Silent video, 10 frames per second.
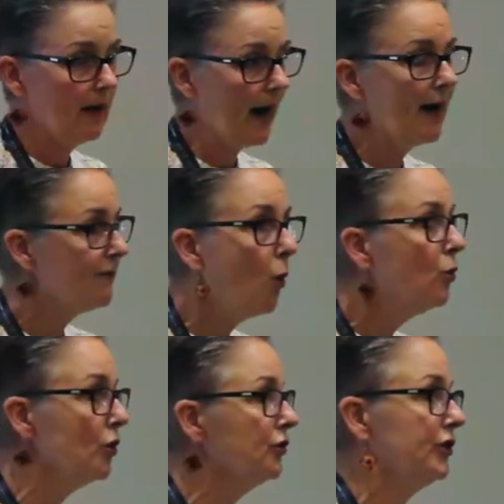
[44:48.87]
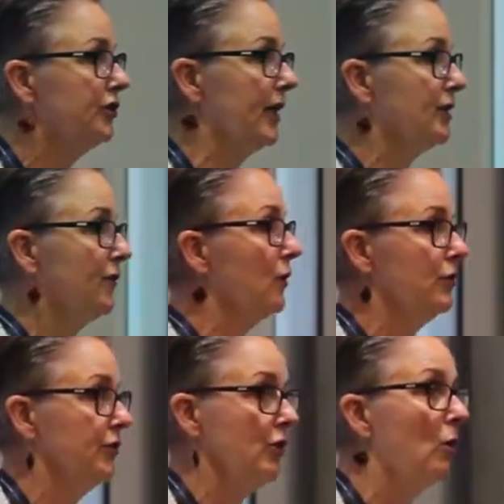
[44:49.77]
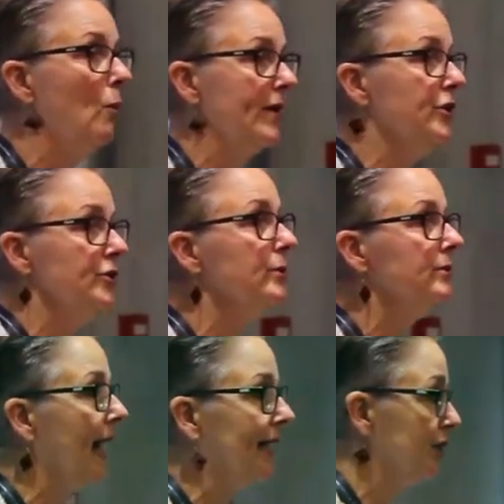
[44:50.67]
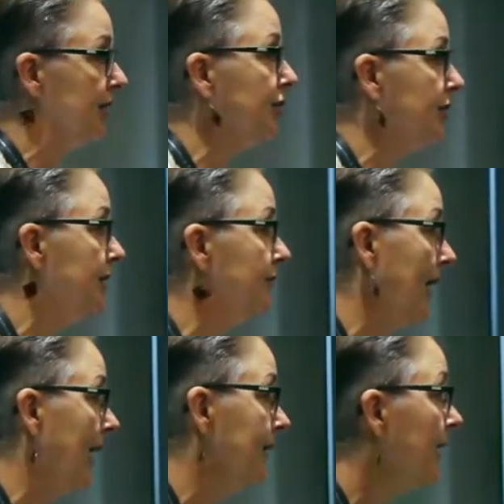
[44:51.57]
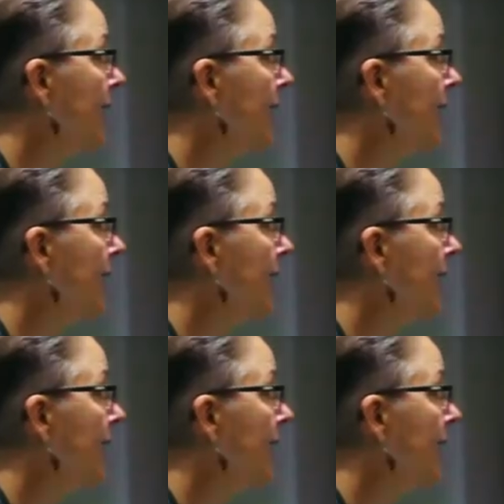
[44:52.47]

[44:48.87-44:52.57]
have all your success focused on whether you actually achieve that.